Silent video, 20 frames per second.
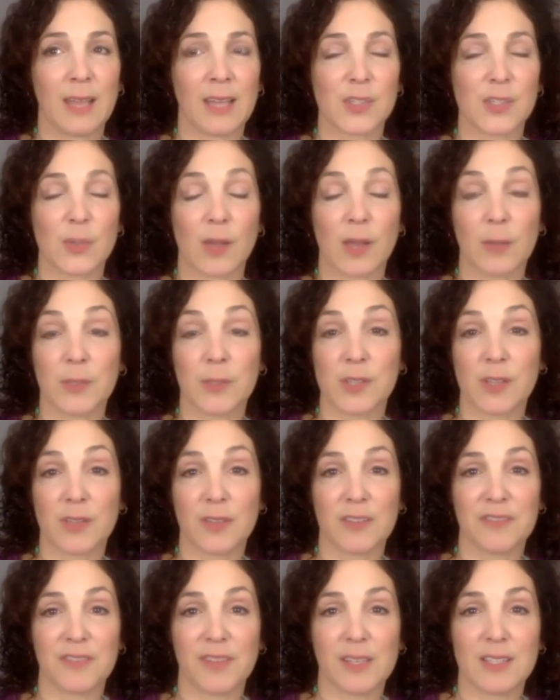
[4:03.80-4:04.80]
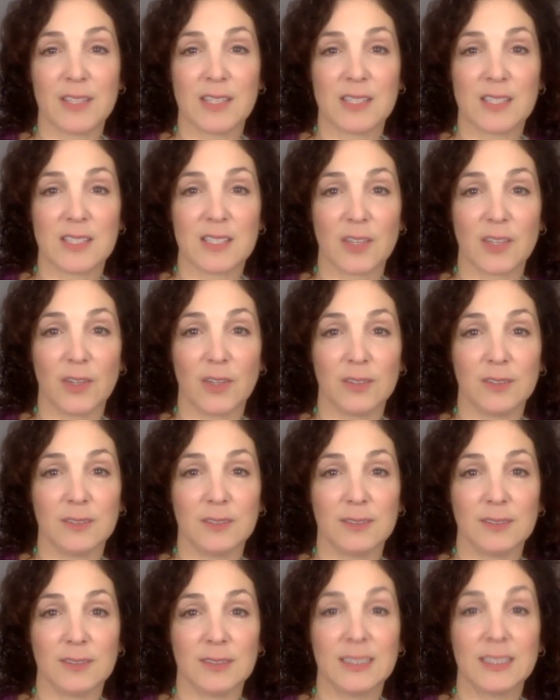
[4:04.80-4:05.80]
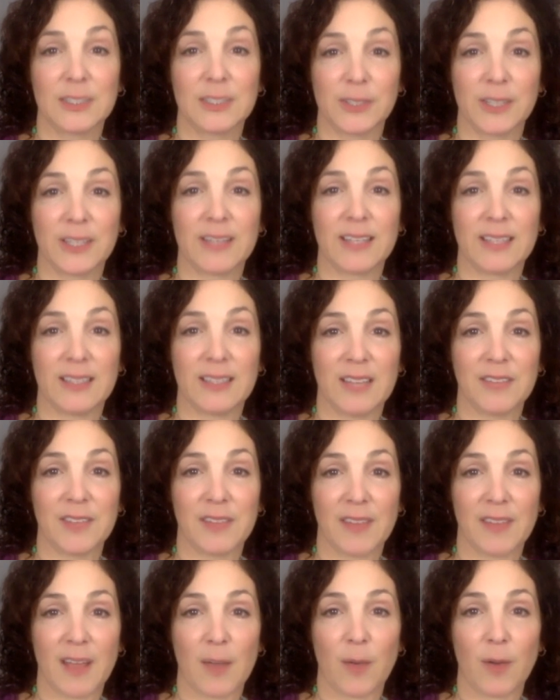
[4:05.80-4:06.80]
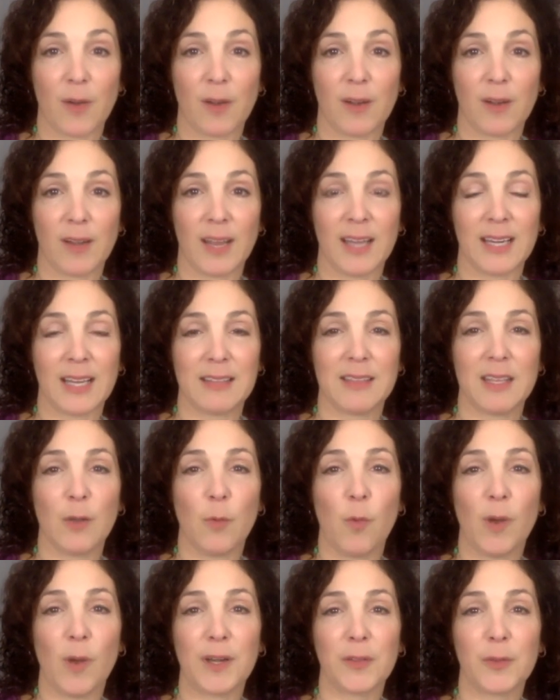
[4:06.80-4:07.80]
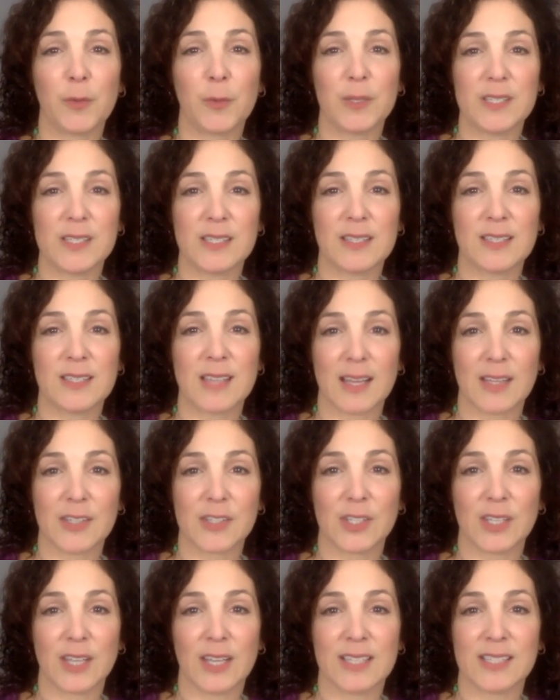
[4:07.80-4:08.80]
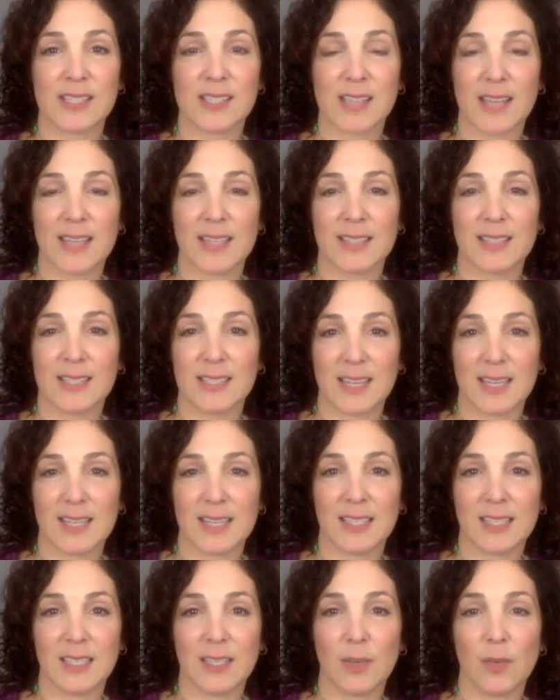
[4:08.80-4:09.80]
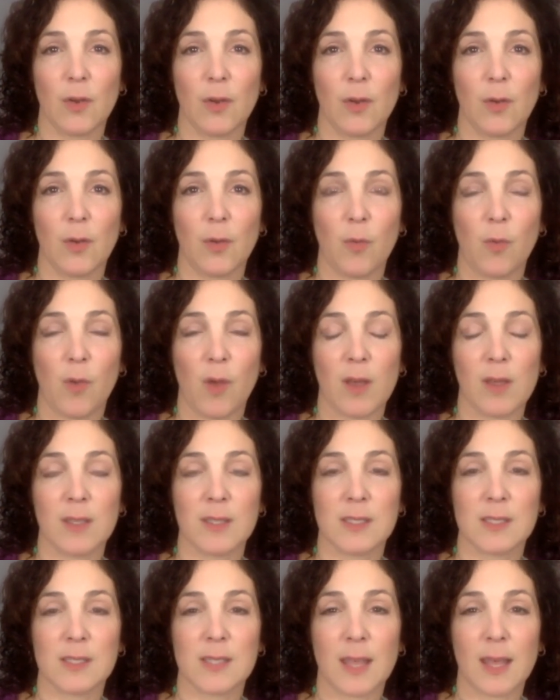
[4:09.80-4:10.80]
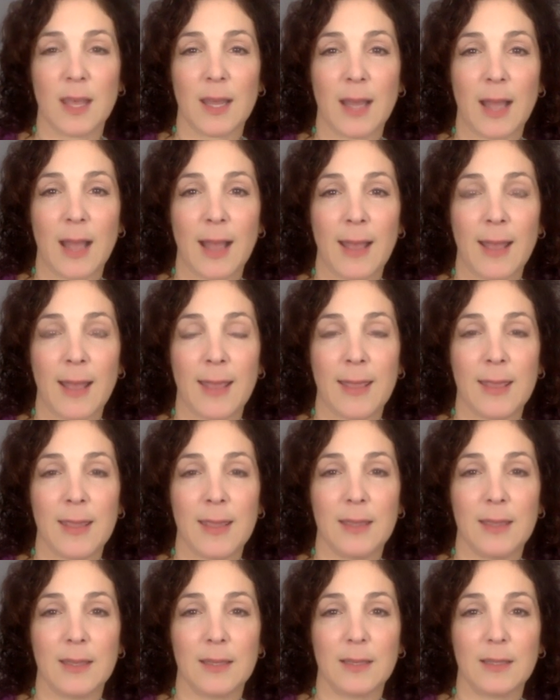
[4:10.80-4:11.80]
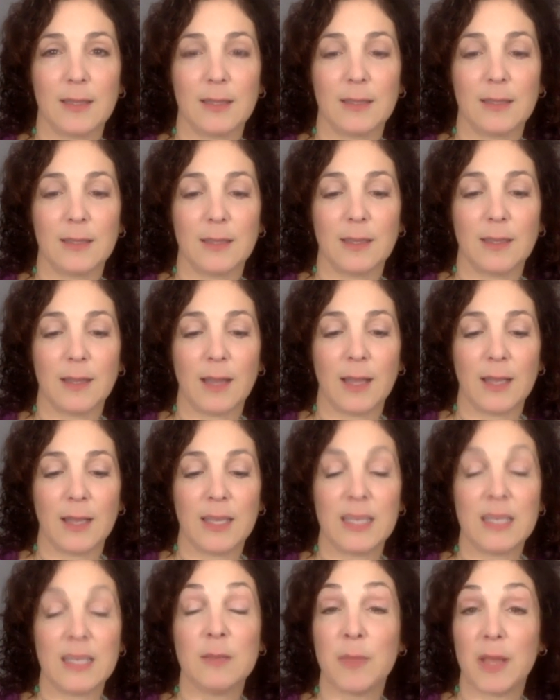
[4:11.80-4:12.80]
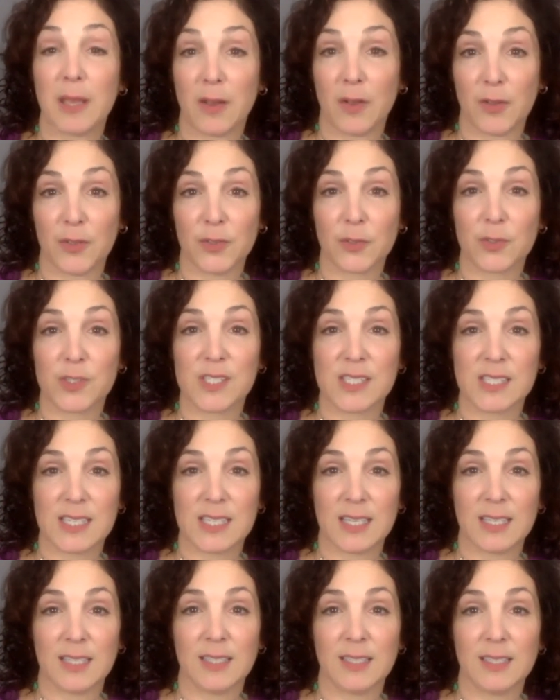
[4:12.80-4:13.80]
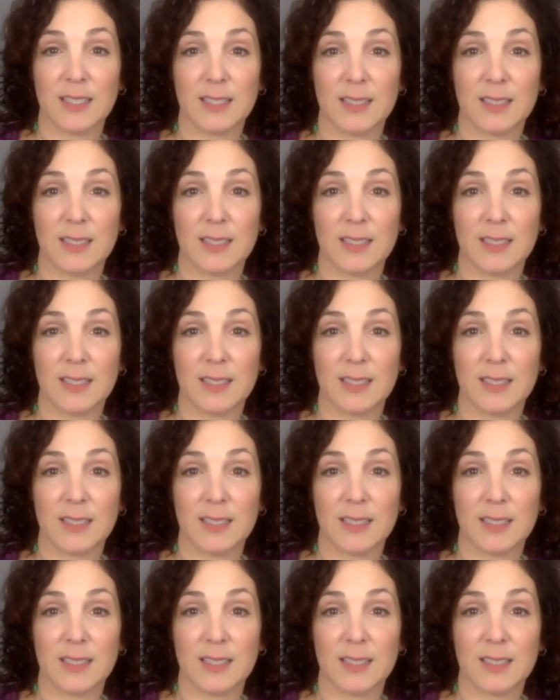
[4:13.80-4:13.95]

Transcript: So I was on the fence until literally the 11th hour. And I think one of the reasons actually I decided to take it was that I I emailed Christine